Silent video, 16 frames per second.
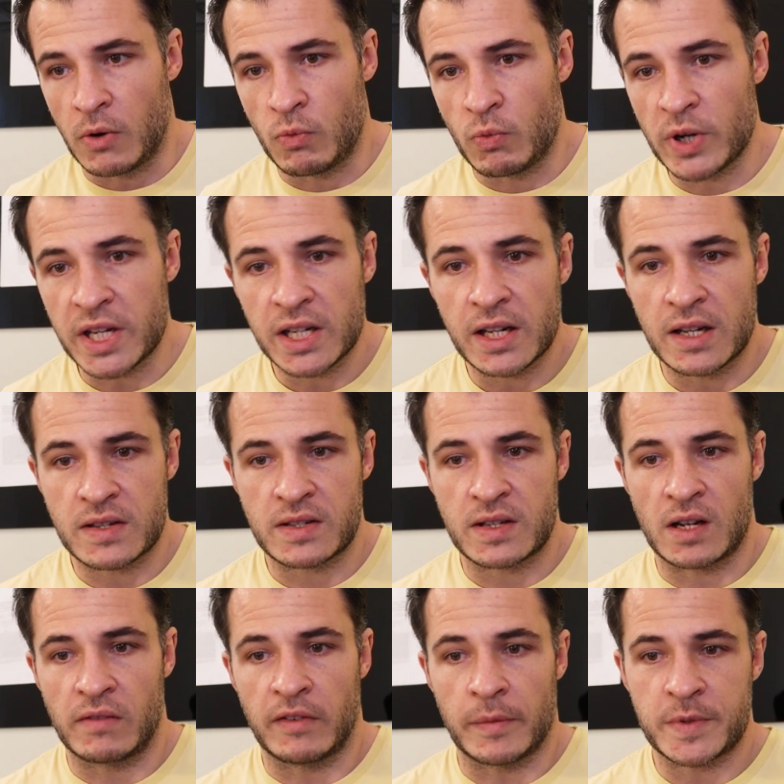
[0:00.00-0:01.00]
we need a
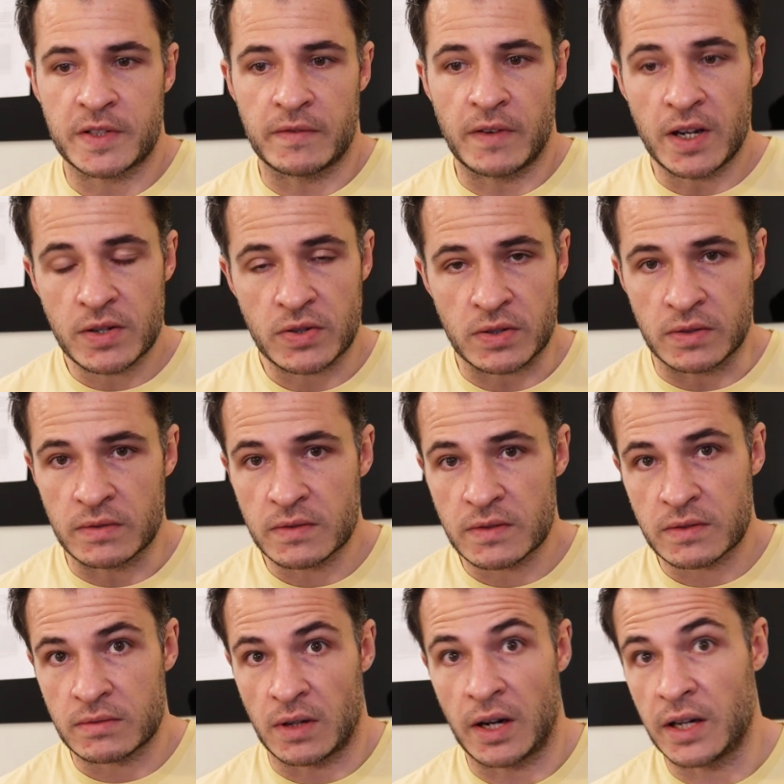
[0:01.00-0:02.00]
set of
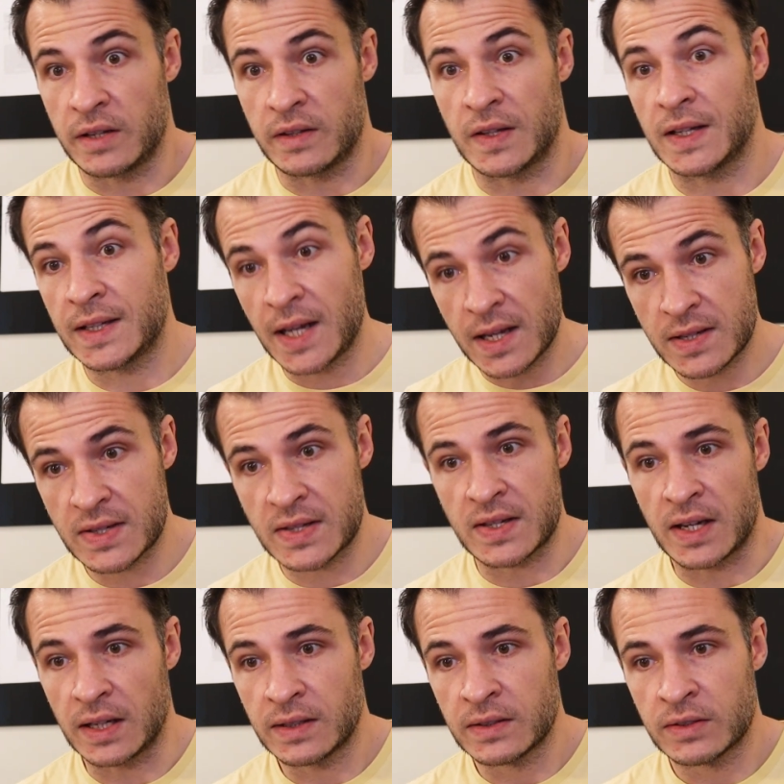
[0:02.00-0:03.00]
observations, i.e. the test
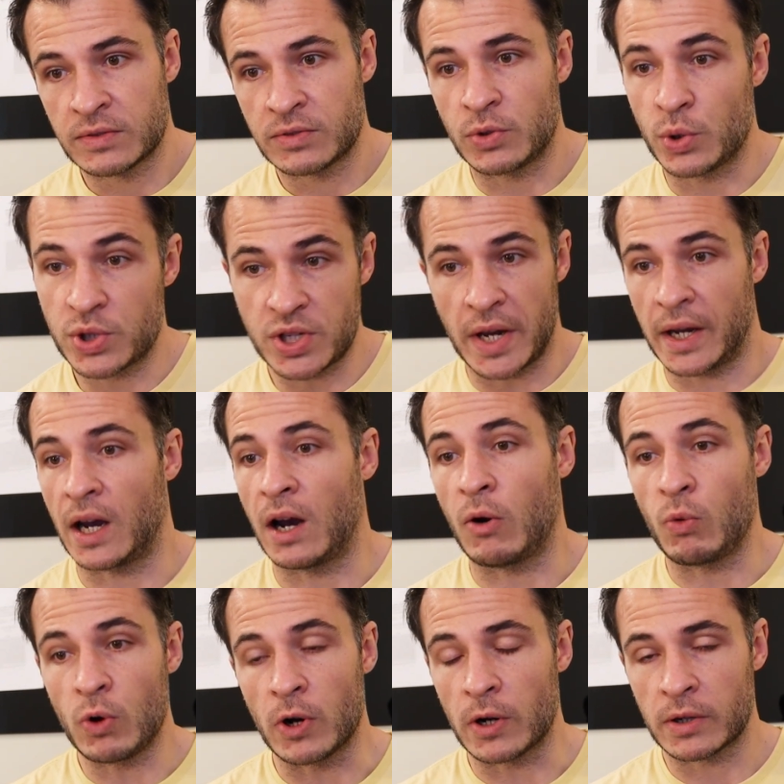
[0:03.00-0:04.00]
set, to check our
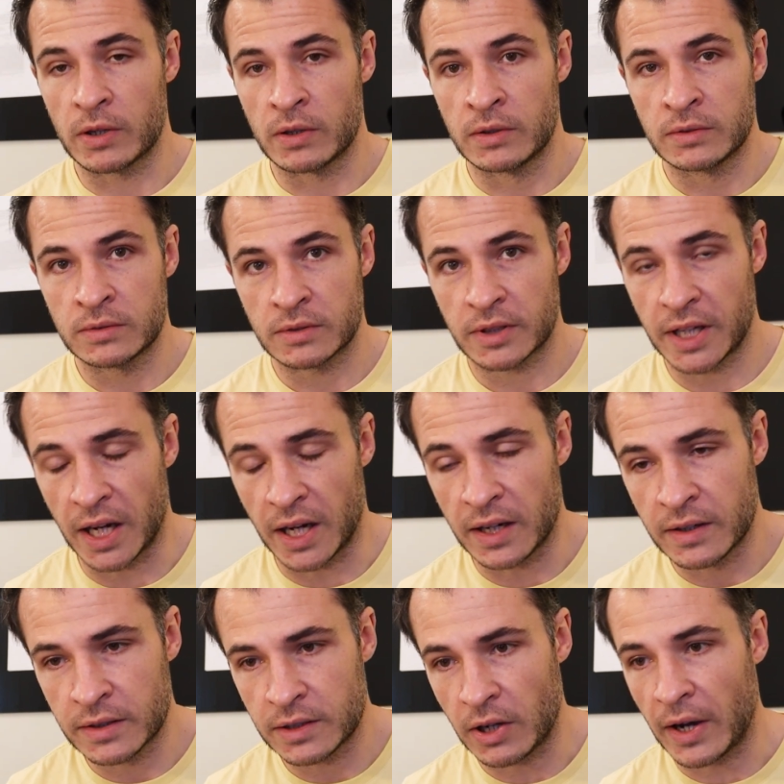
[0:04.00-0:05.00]
work.
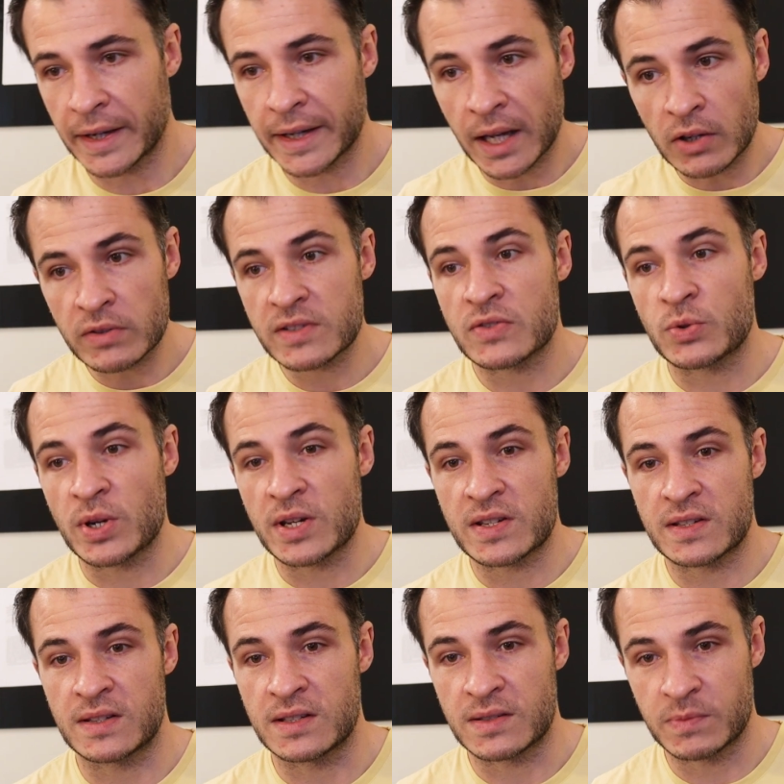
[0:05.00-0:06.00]
Okay. Now I cannot
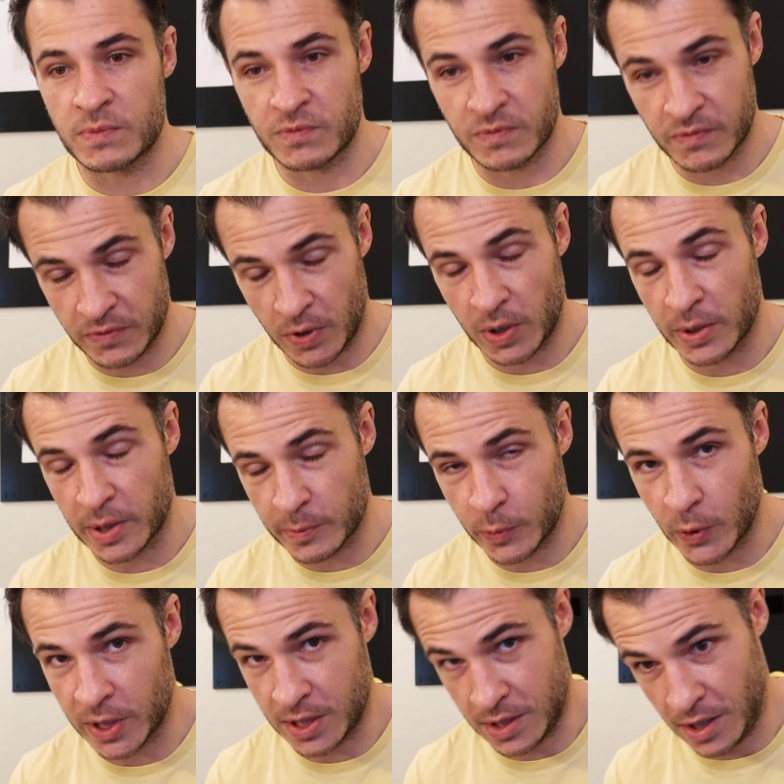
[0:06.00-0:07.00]
stress this following
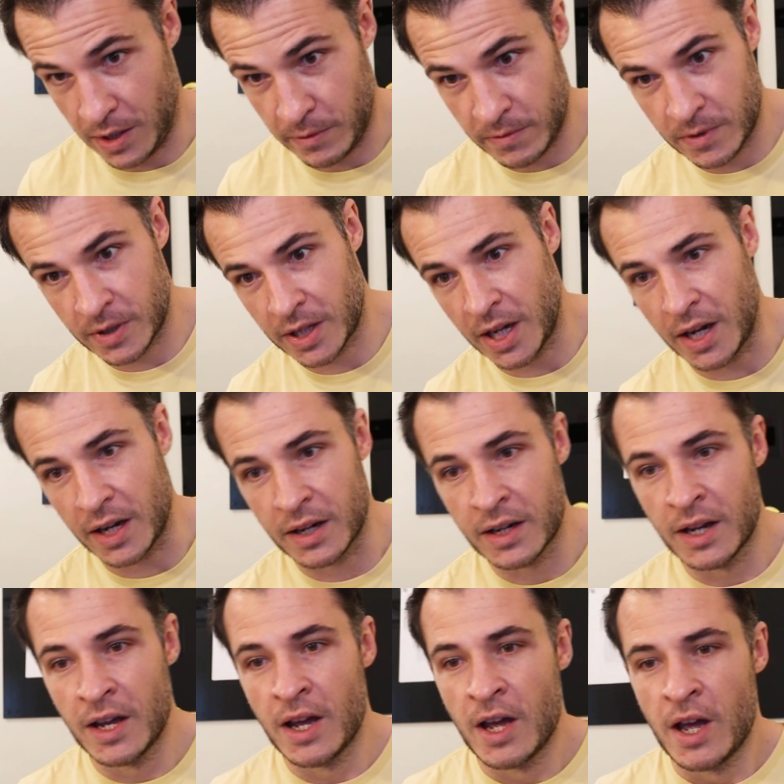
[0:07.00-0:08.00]
point enough. Okay.
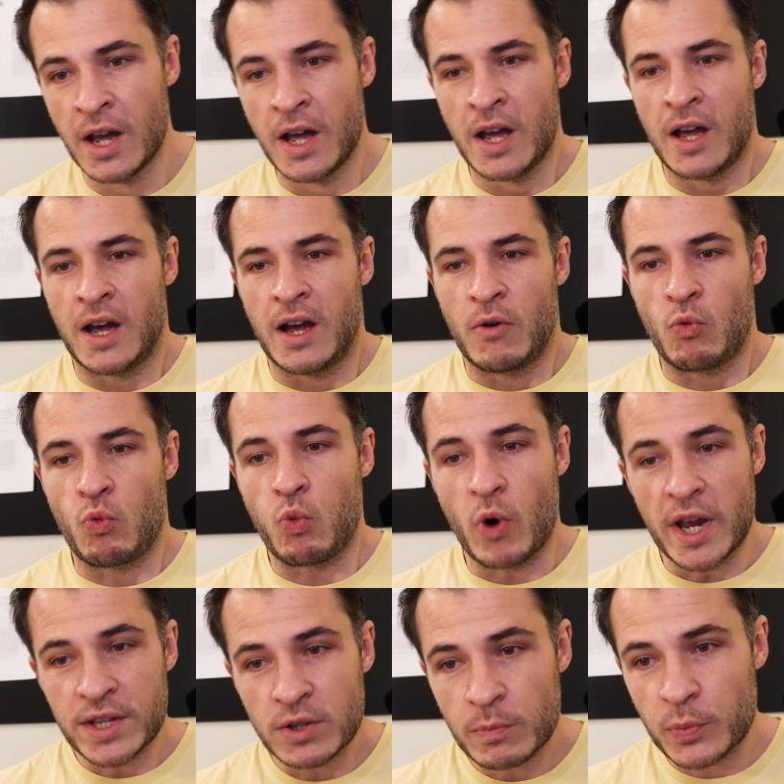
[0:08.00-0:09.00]

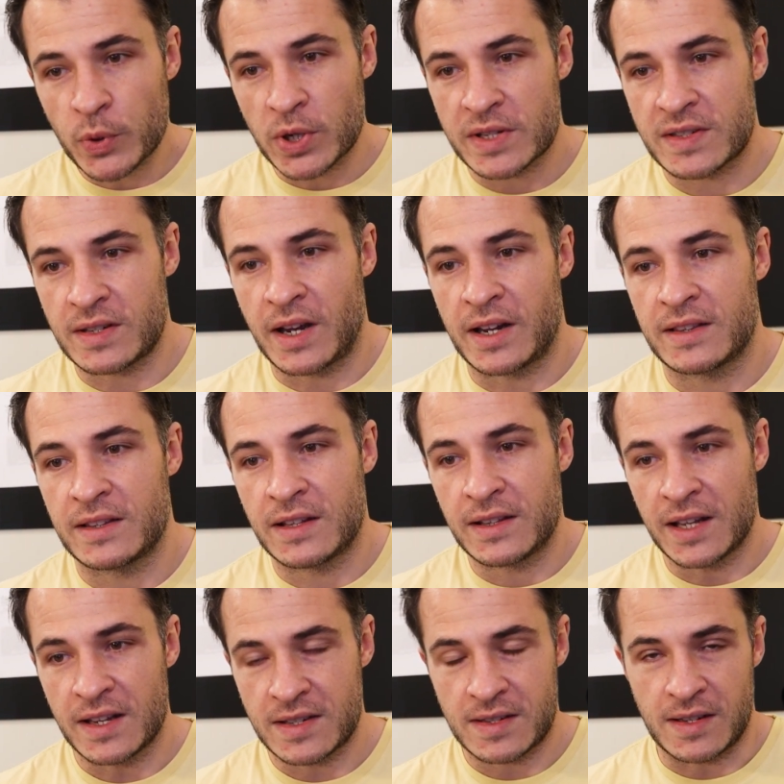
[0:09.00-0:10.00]
When you put aside the
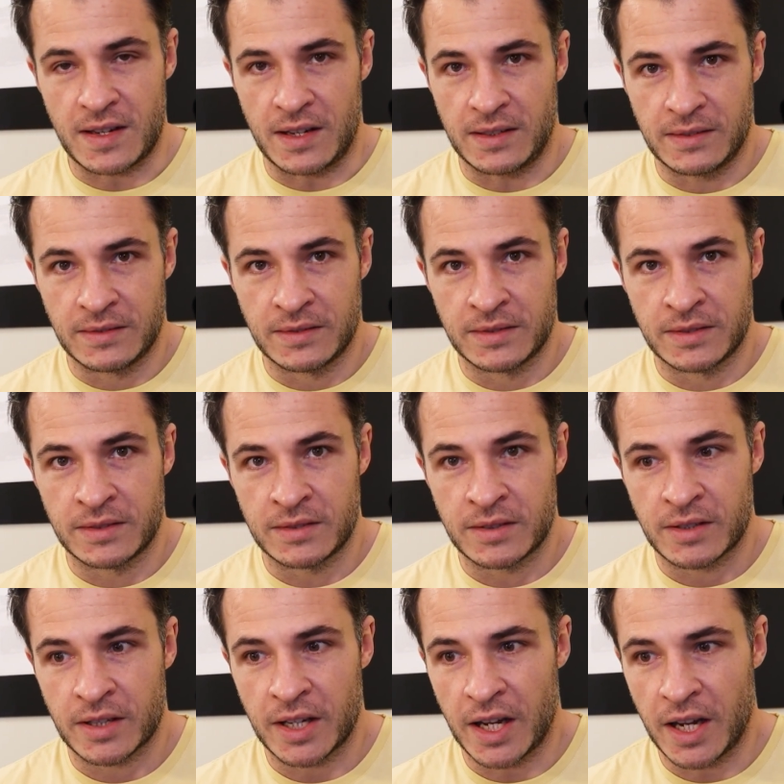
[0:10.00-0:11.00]
test set,
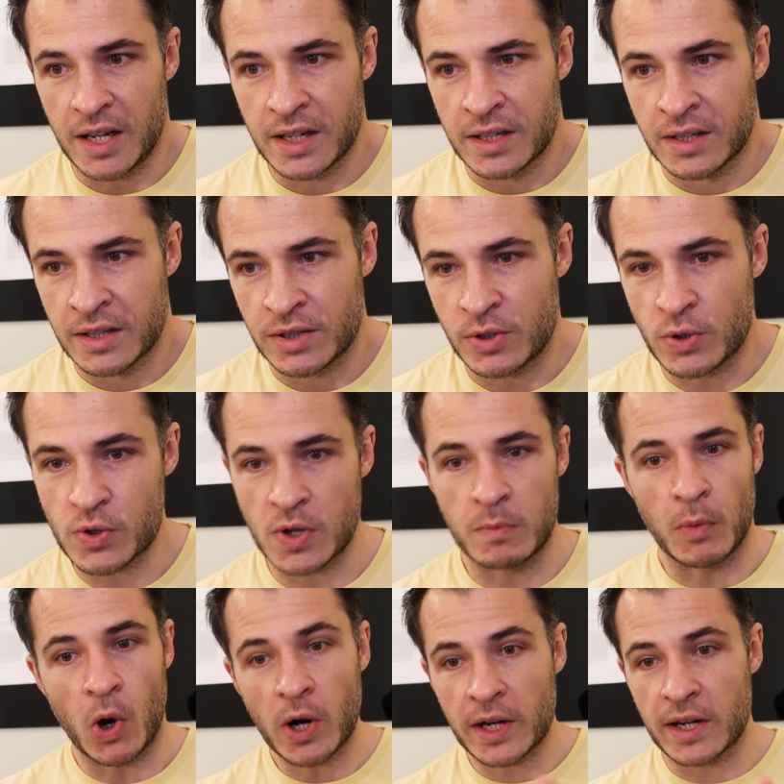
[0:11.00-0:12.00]
okay, you should
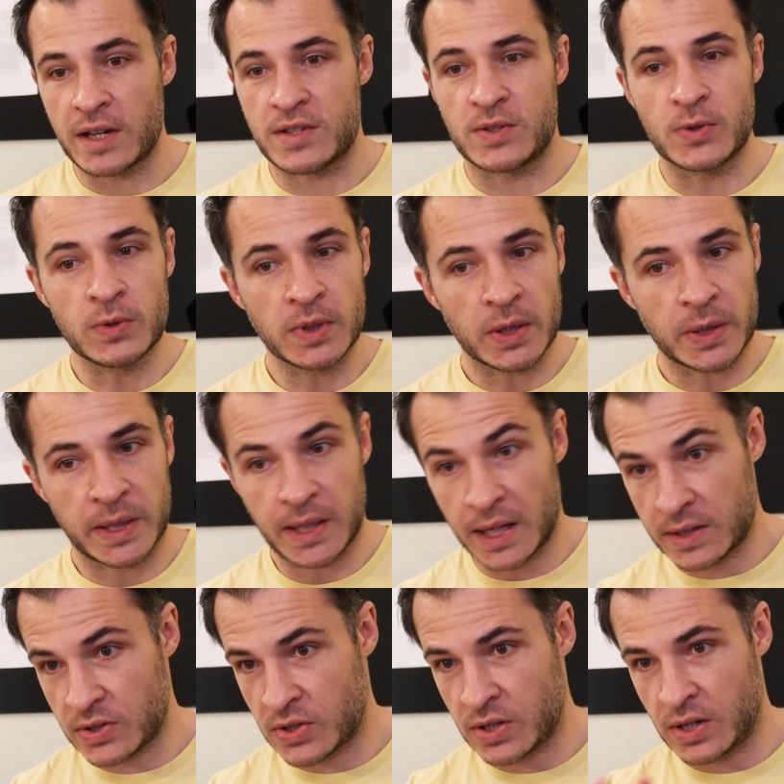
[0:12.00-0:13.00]
mark it as do not
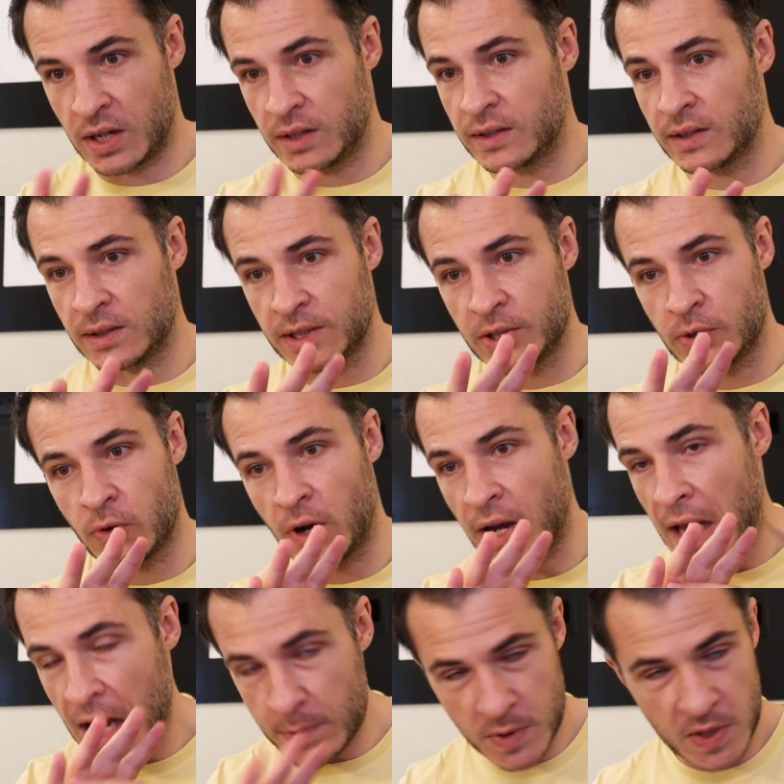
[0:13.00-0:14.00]
touch until you
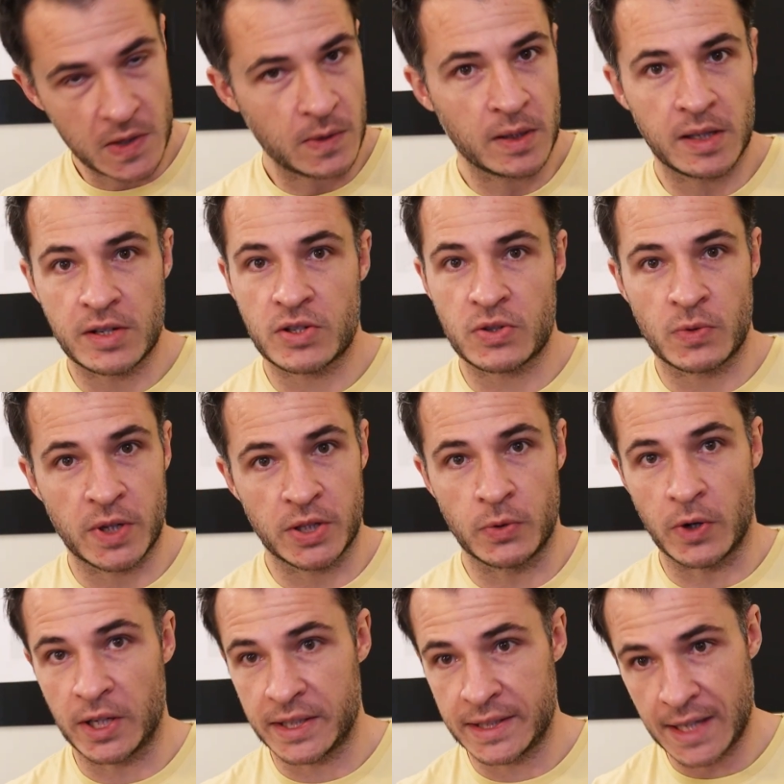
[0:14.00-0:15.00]
are absolutely sure
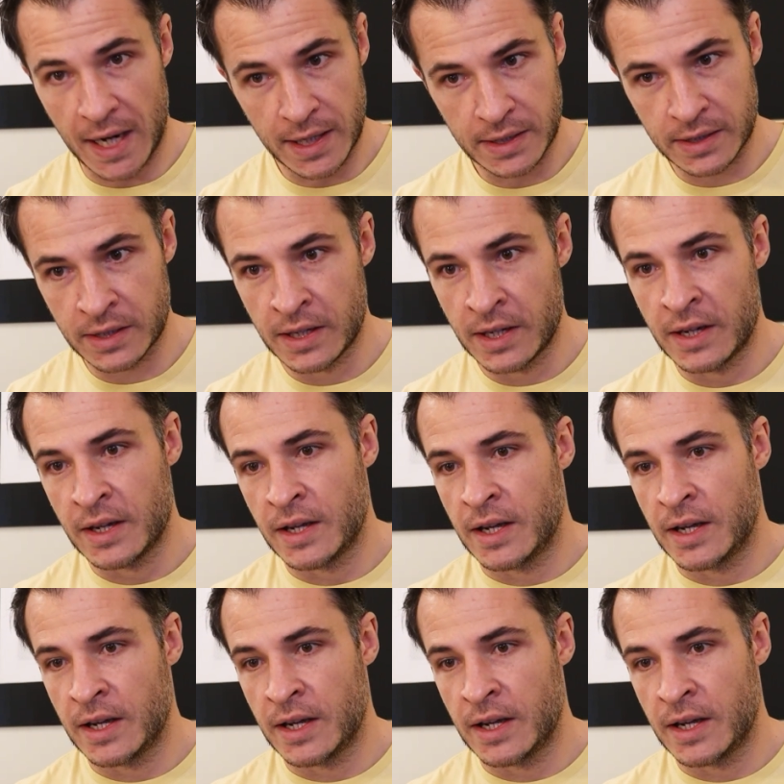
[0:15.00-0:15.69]
you are done,